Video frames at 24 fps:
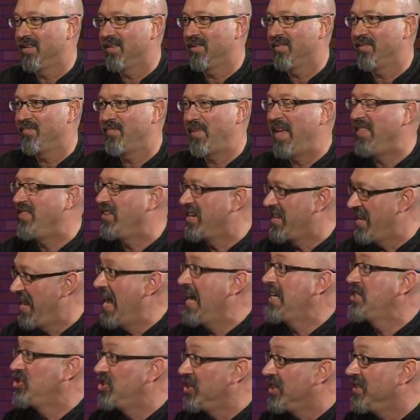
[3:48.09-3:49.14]
made the
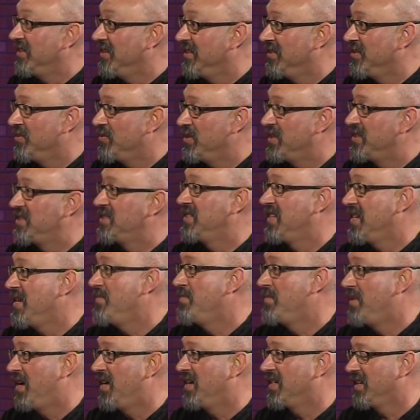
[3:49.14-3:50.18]
connection with
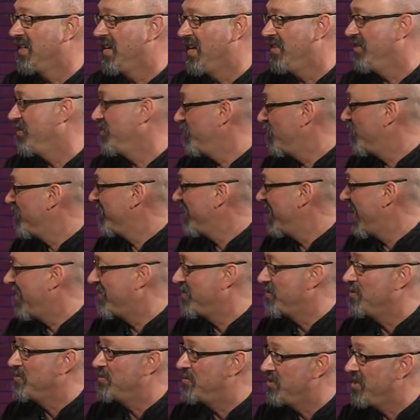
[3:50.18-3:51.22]
steampunk and the Northern
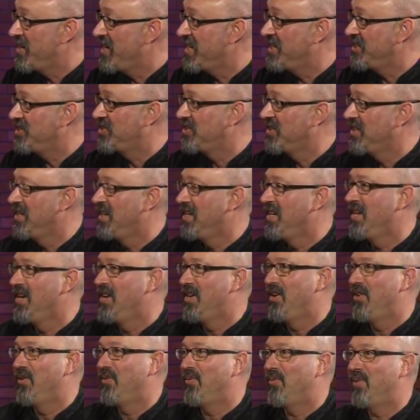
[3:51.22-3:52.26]
Avenue Bridge
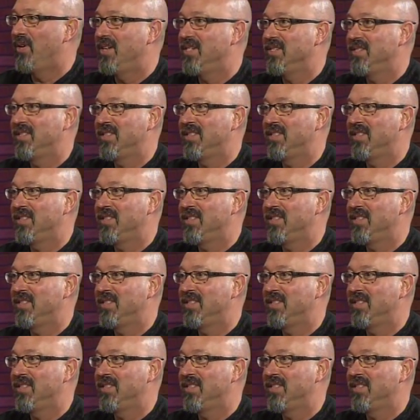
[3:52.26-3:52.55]
was,